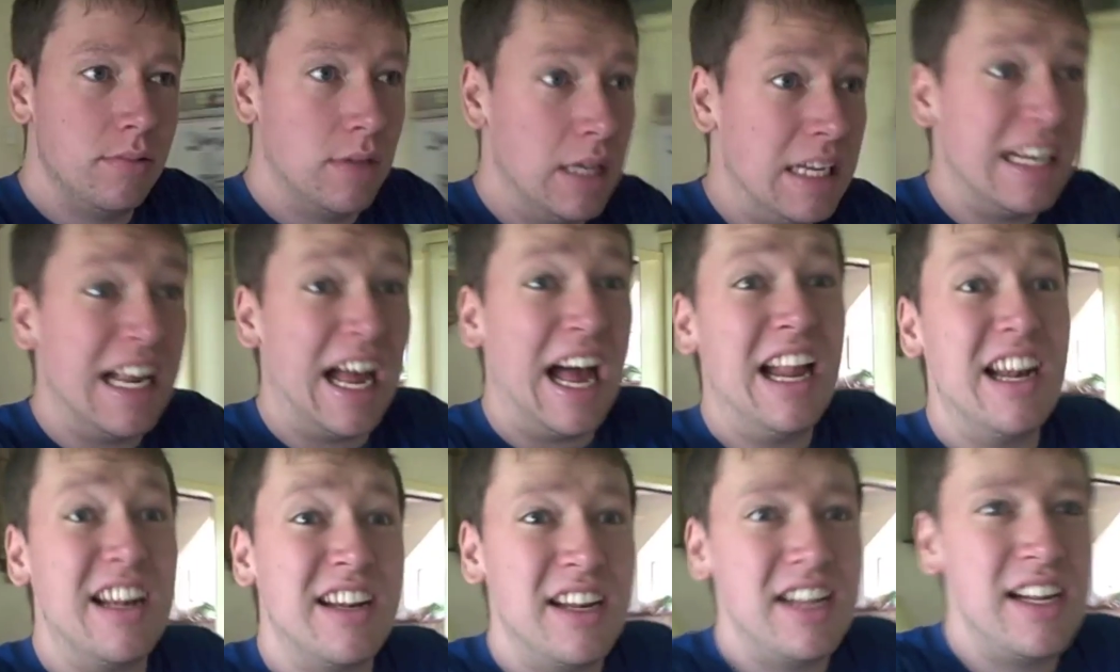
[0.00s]
And
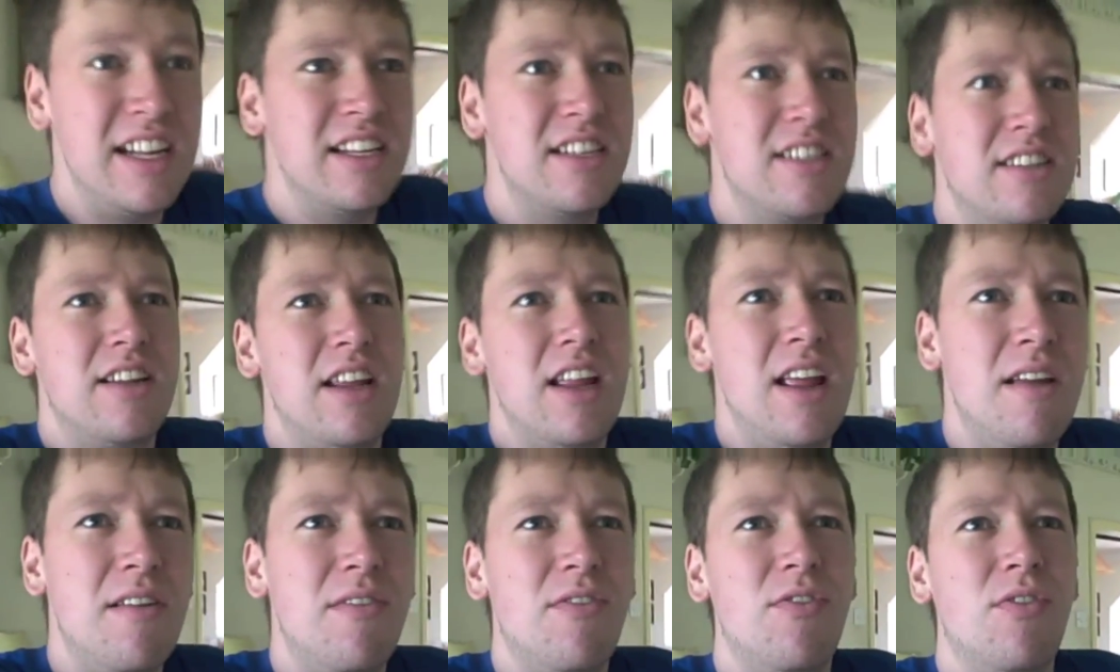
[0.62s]
at least
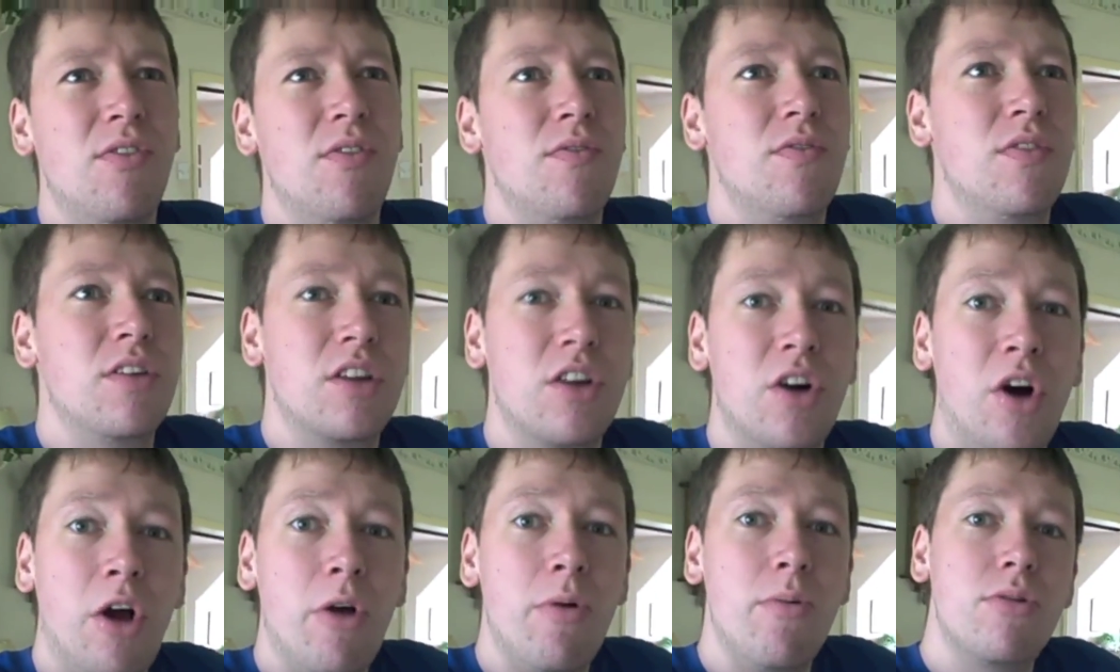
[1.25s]
if the
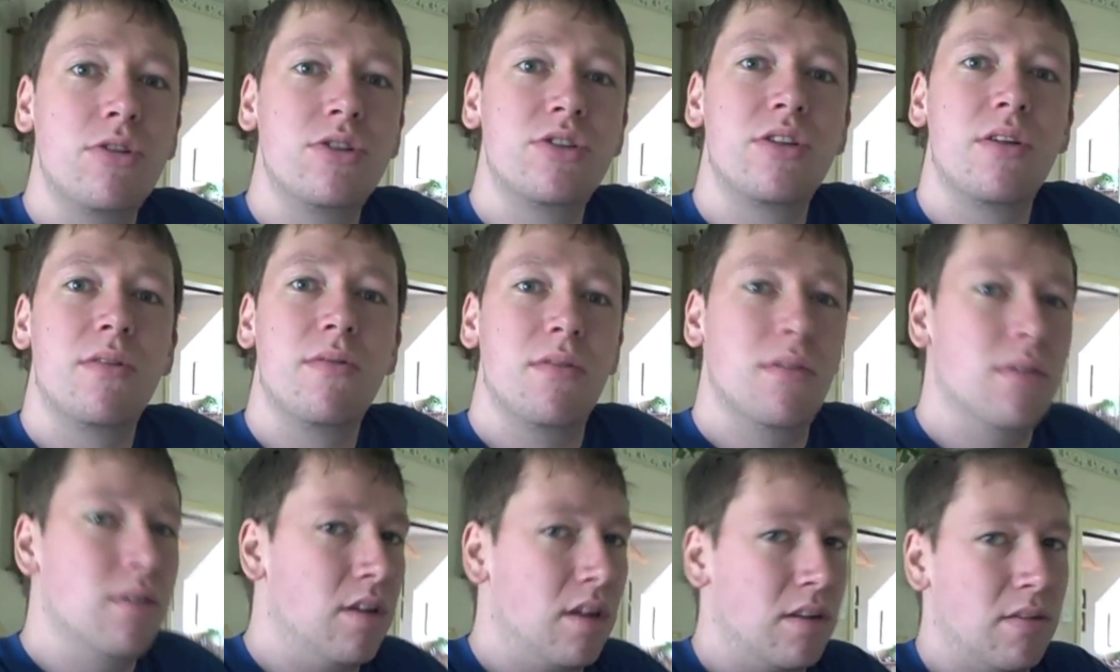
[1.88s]
guy was
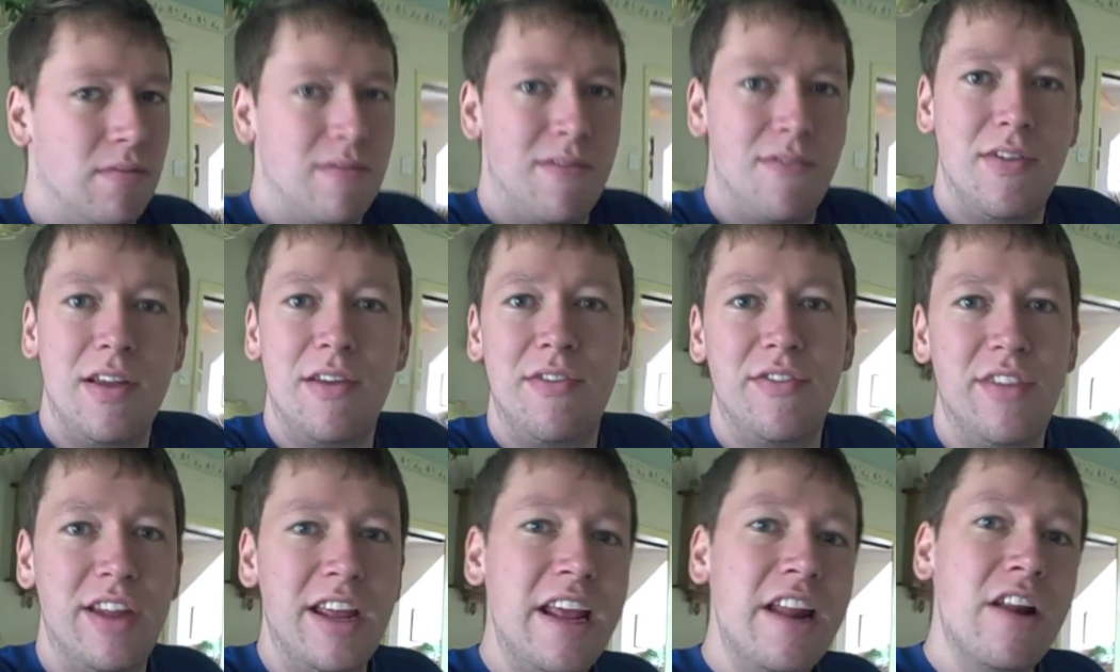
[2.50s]
like
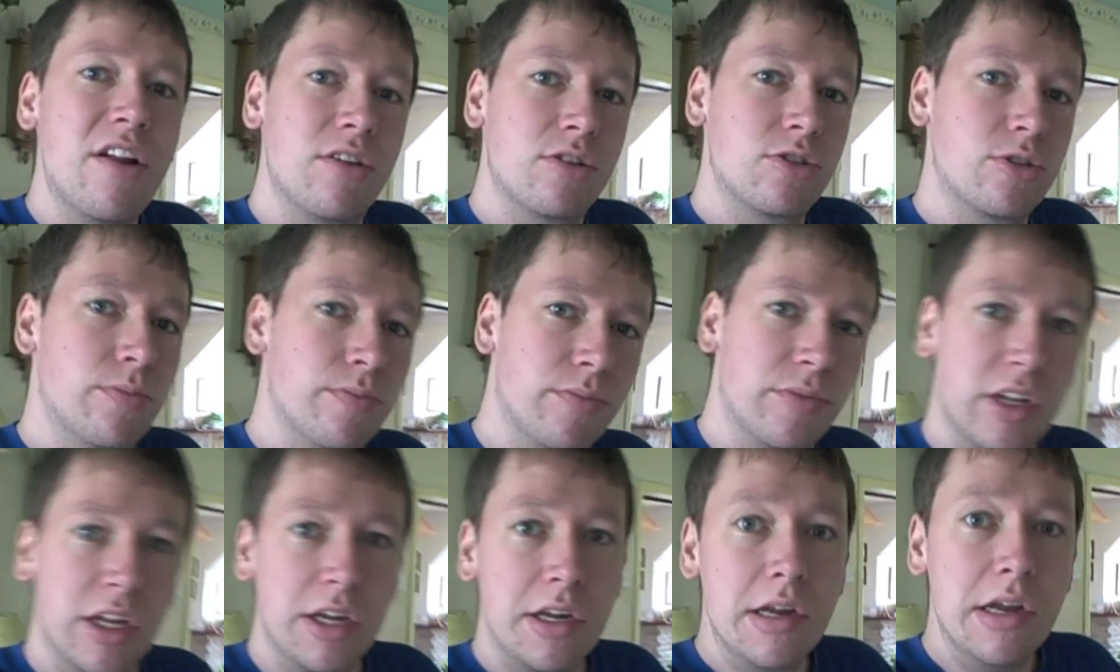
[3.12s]
15 or
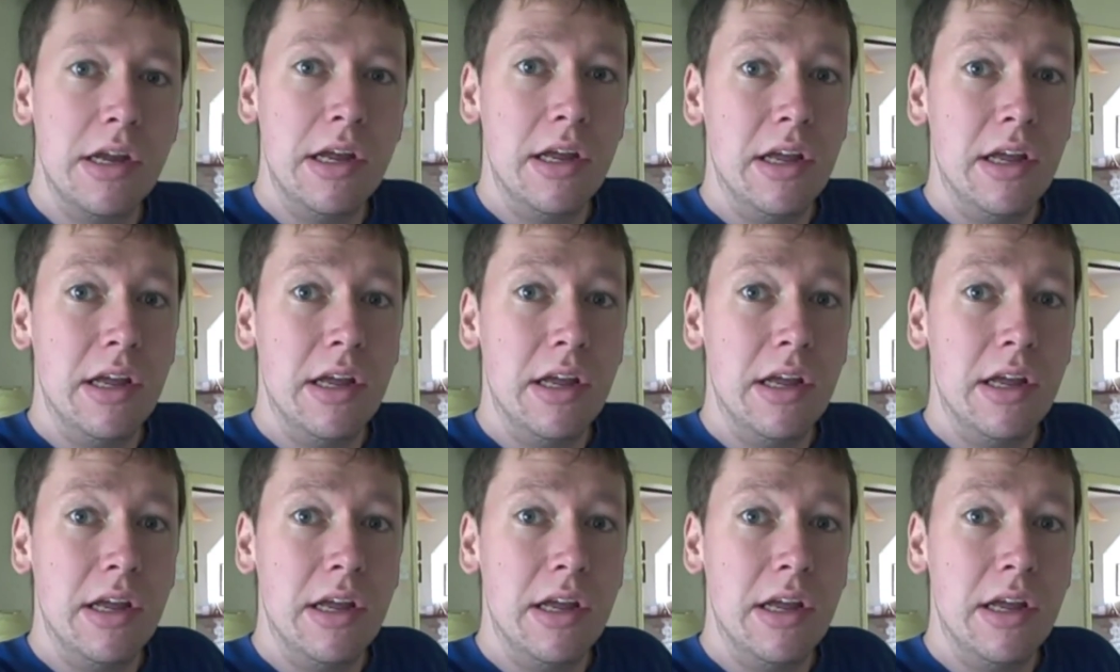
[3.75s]
something,